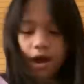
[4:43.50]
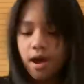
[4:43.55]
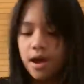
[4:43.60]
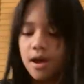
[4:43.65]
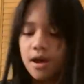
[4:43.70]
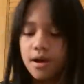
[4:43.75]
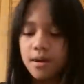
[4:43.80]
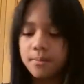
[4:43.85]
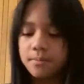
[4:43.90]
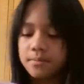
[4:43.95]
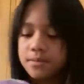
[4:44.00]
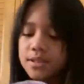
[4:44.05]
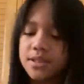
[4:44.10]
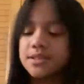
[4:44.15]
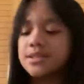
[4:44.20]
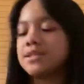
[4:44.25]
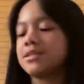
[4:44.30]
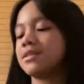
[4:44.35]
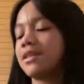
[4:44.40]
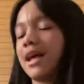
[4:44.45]
um,
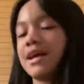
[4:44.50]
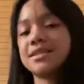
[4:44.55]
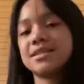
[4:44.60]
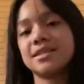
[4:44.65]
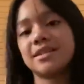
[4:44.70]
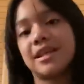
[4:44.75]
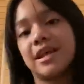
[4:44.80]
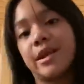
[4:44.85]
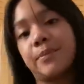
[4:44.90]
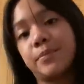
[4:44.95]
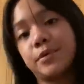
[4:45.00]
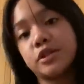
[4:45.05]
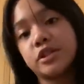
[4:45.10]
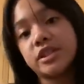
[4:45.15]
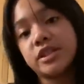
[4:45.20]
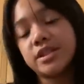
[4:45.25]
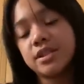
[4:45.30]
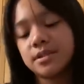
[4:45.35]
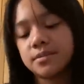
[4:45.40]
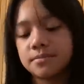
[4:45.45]
this is the last thing that I
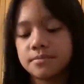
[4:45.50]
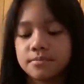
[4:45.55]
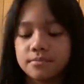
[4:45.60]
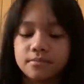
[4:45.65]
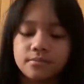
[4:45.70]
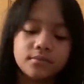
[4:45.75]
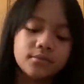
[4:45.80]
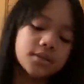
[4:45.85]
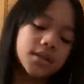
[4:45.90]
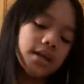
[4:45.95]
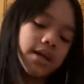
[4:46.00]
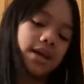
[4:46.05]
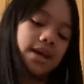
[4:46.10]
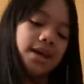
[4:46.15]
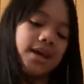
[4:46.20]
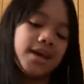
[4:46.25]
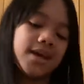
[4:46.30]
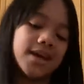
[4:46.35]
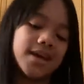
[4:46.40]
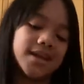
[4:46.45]
purchased.
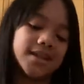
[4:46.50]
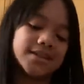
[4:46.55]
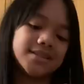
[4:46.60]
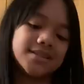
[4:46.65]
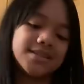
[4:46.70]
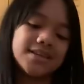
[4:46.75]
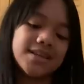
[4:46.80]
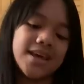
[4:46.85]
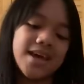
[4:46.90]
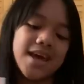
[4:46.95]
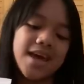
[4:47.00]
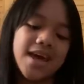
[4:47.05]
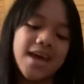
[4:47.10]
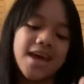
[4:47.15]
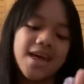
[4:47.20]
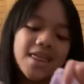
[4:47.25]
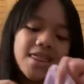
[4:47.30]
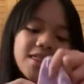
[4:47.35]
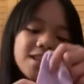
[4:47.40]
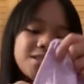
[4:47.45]
It's
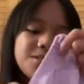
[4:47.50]
this